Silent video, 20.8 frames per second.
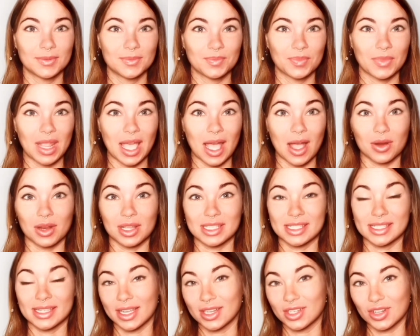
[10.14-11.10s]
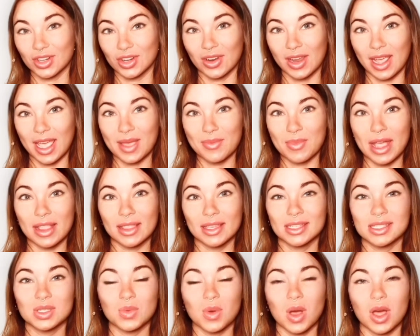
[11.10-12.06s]
How does nature create
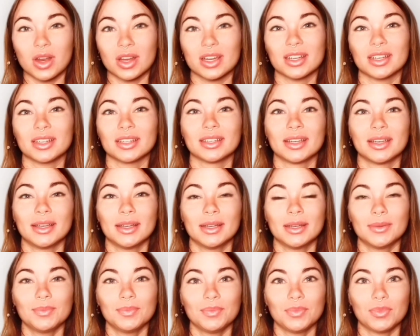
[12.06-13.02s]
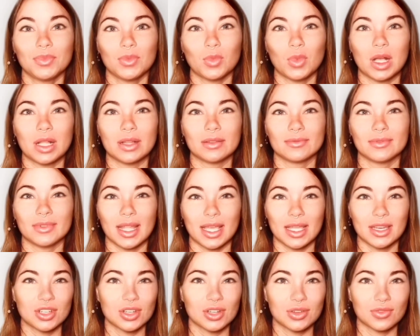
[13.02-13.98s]
balanced water? Well,
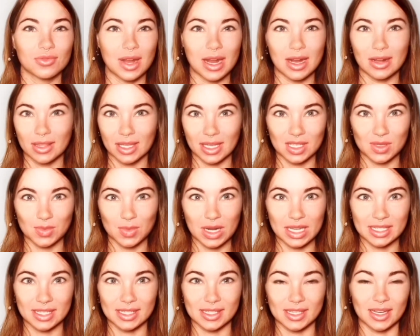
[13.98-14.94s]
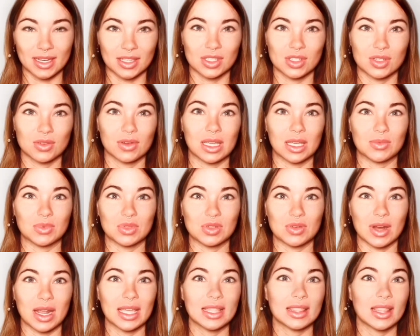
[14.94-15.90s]
nature rarely expresses in extremes,
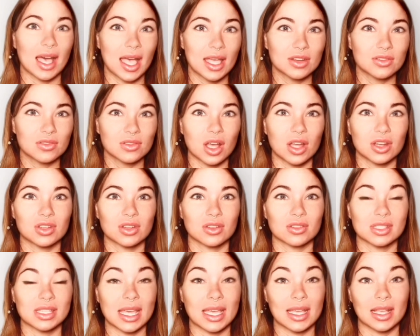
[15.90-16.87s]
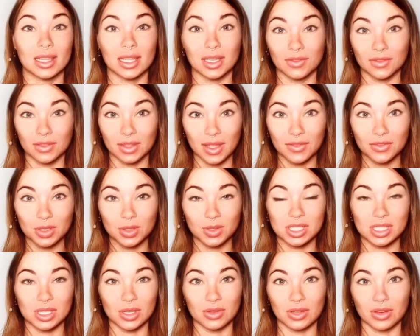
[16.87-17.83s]
right? The hydrological cycle, if left to
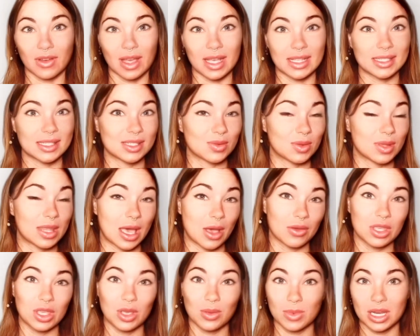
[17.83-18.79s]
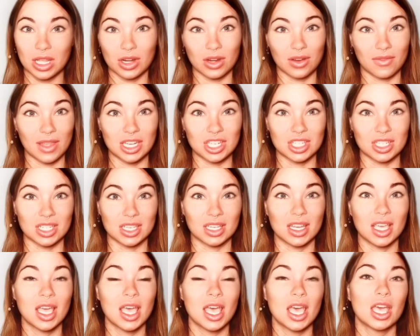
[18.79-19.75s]
its own devices without human
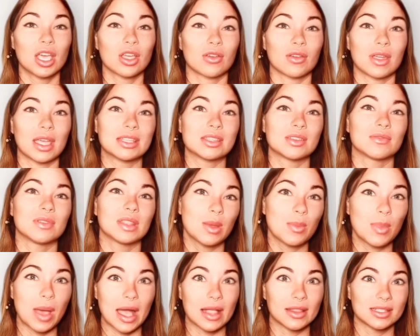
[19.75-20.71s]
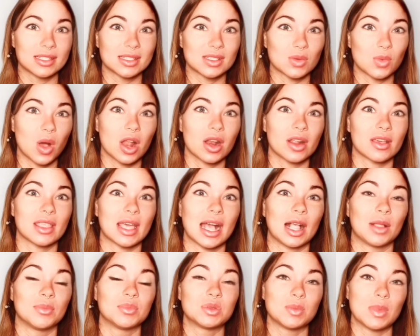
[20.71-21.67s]
intervention, creates a really balanced water that
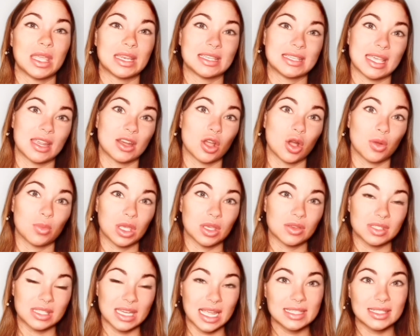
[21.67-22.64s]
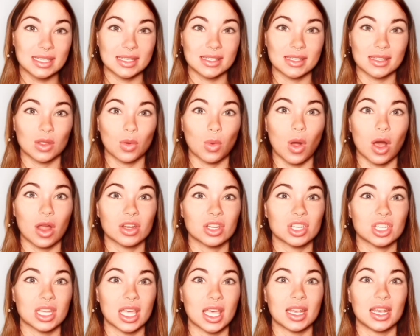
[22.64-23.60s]
helps maintain homeostasis in the
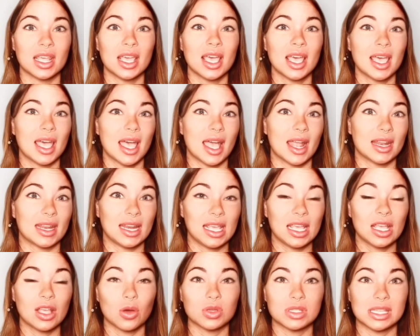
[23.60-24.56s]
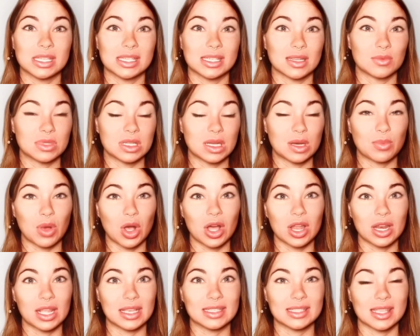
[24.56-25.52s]
watershed and in ecosystems and
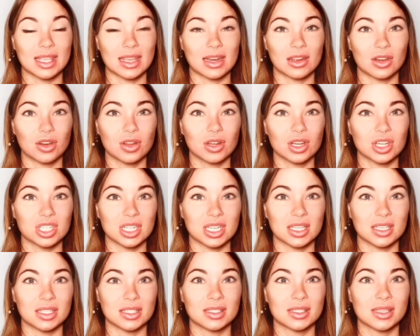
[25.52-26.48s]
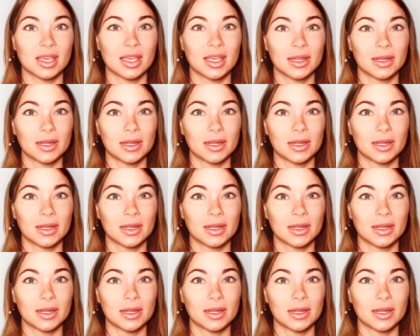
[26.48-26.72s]
bodies that it nourishes.